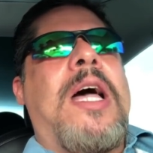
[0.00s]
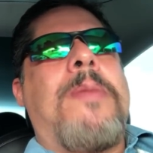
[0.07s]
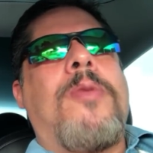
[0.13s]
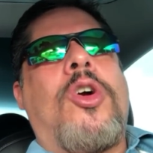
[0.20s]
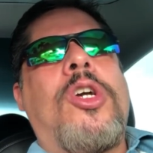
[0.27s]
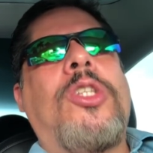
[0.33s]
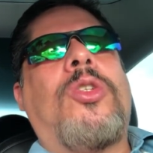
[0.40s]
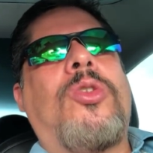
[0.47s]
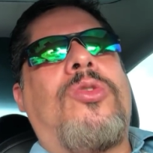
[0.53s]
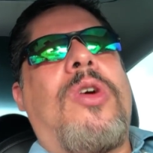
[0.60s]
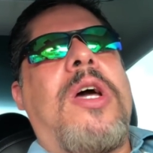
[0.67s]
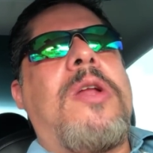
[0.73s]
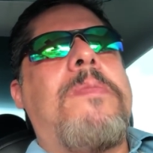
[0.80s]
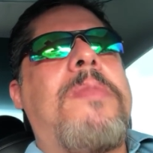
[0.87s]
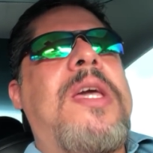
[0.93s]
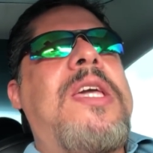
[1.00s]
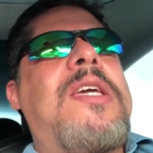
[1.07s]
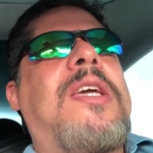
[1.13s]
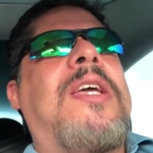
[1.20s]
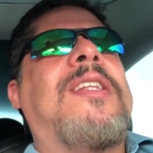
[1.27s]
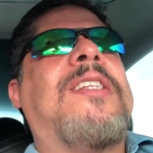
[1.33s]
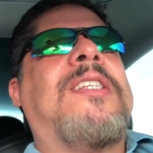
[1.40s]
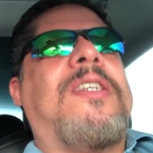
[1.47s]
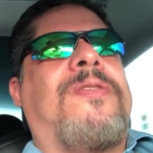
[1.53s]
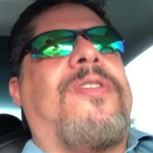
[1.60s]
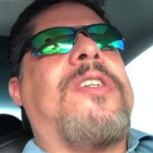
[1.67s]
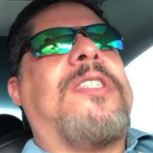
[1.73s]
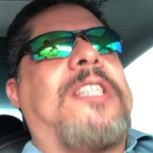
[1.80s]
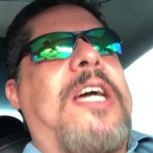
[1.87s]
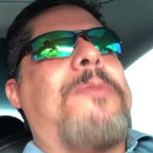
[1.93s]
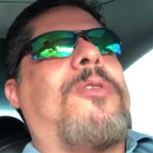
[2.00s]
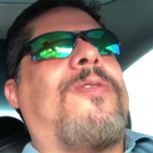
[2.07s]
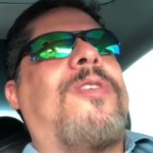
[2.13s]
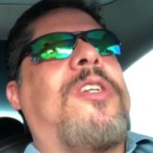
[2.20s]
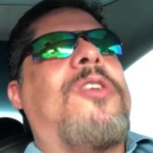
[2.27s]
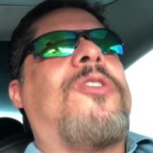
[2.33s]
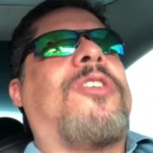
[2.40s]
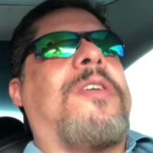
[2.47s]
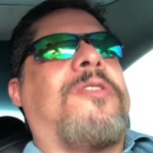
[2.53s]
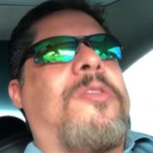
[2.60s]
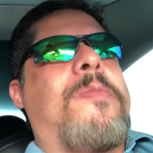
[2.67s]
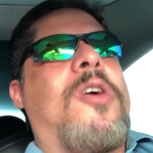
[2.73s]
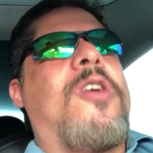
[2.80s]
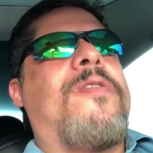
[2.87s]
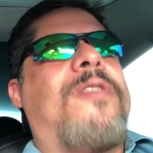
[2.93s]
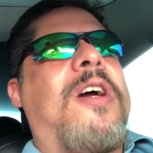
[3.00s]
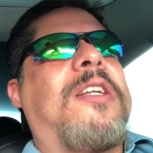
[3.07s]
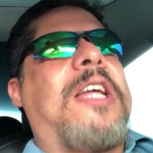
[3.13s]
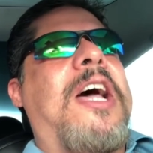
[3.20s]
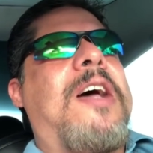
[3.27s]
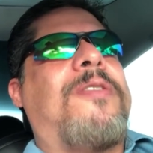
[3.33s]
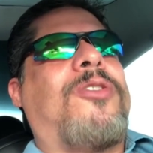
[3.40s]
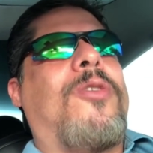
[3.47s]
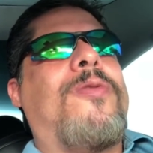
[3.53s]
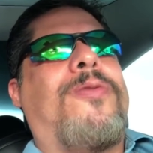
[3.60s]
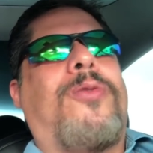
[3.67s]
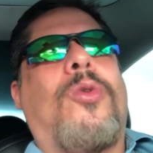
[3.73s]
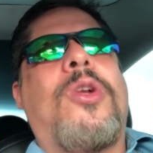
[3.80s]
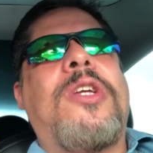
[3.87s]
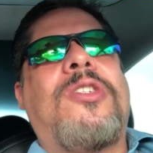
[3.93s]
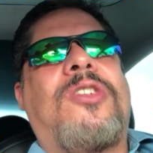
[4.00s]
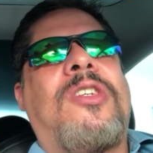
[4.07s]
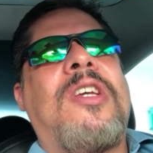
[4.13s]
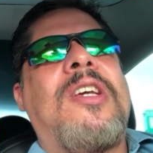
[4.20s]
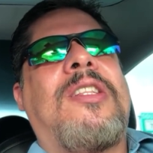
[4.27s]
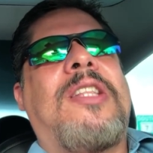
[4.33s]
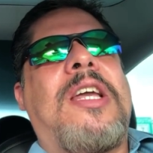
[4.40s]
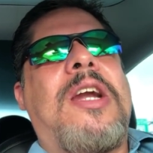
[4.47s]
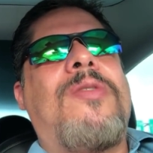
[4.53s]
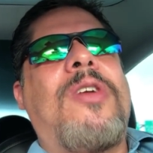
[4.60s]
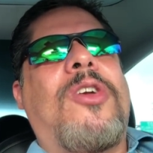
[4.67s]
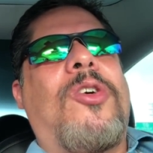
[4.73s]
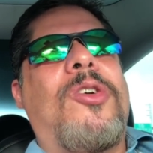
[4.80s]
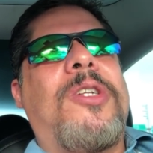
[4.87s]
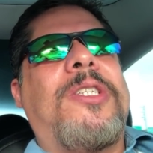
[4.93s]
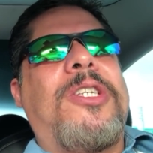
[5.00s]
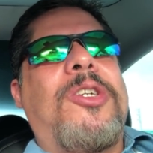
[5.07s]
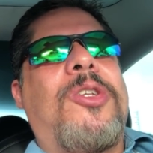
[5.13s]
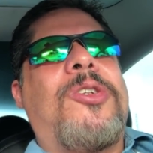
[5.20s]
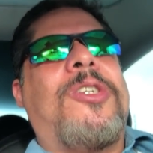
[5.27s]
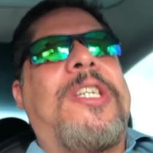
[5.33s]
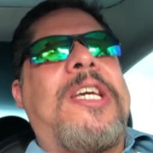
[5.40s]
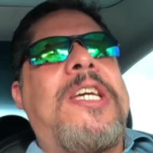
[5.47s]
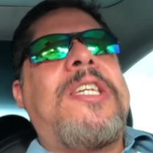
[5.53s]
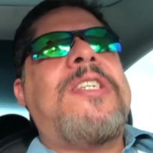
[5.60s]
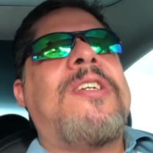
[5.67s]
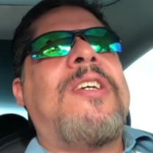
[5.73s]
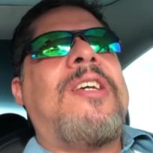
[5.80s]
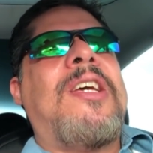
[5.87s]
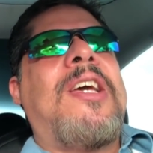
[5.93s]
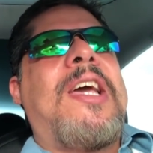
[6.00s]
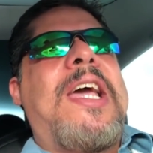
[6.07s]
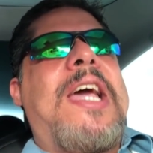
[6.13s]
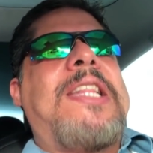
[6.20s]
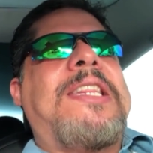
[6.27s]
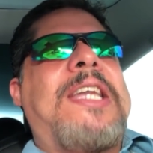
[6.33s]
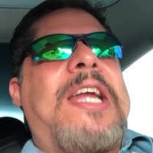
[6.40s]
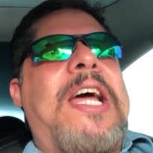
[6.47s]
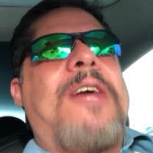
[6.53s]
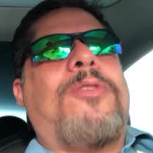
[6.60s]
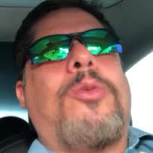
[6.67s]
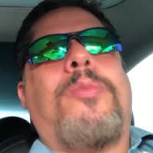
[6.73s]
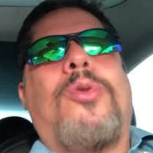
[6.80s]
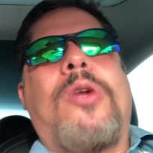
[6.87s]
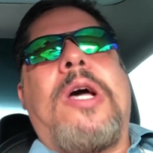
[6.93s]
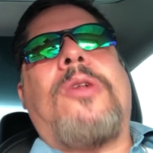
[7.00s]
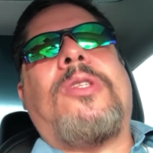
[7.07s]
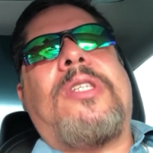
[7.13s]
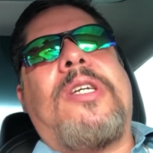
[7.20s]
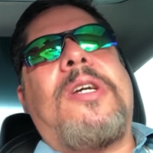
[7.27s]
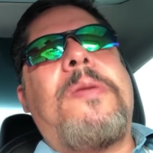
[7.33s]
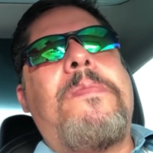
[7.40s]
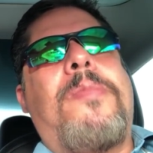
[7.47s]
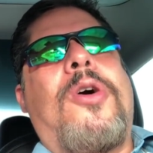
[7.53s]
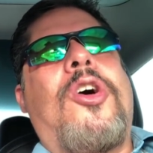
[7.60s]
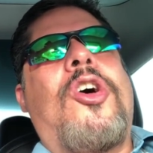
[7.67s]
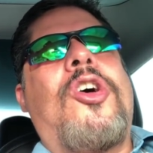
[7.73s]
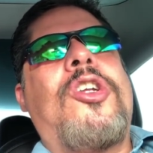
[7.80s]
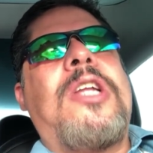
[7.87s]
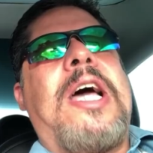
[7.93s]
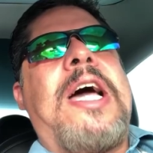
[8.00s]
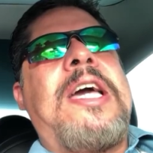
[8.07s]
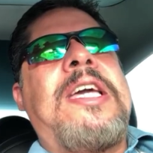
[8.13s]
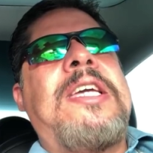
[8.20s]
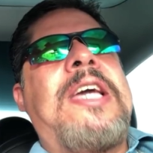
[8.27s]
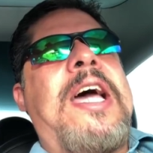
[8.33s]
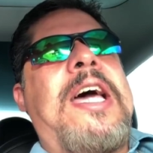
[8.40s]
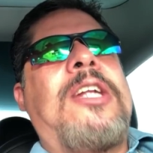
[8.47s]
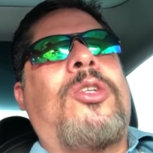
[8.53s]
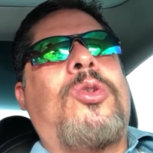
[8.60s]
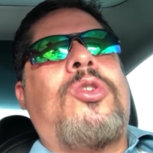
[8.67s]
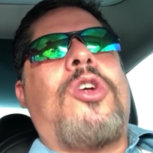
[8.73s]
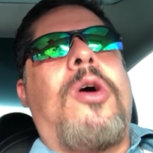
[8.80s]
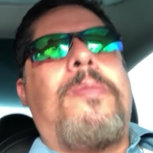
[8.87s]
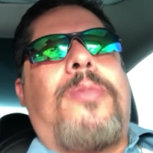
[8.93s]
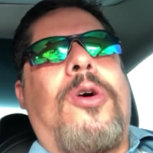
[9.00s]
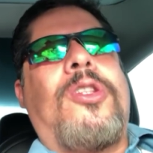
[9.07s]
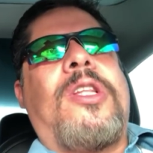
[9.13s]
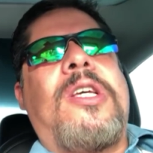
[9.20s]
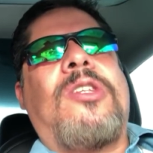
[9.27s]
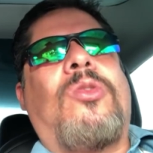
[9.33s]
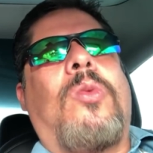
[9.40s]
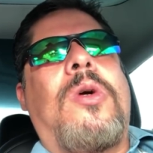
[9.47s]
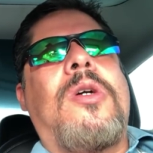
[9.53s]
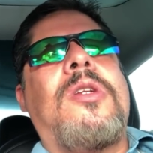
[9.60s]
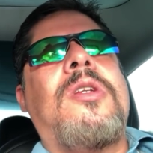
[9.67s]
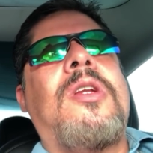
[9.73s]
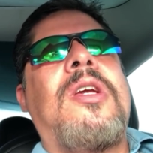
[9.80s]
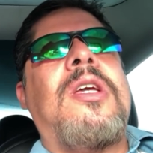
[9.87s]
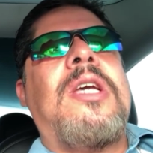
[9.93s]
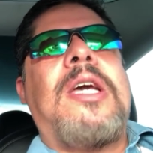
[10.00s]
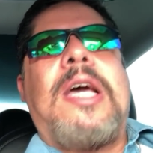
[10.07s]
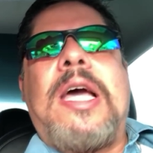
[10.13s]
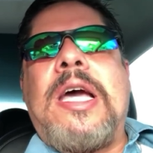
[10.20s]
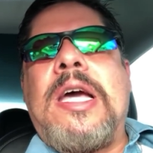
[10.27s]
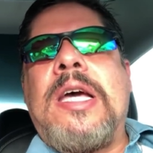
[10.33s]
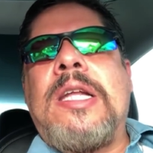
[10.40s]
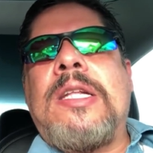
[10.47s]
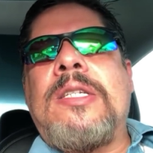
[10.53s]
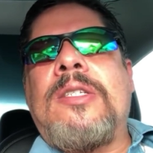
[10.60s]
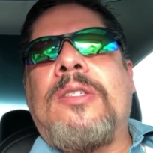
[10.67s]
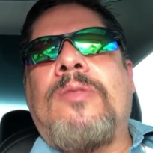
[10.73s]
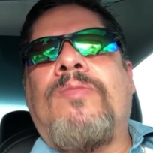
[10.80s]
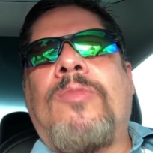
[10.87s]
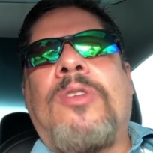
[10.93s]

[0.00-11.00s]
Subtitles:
I'm going to try to make different types of videos. As a matter of fact, I have some footage that I recorded the other day that I have to put out there, but I had to jump on this one and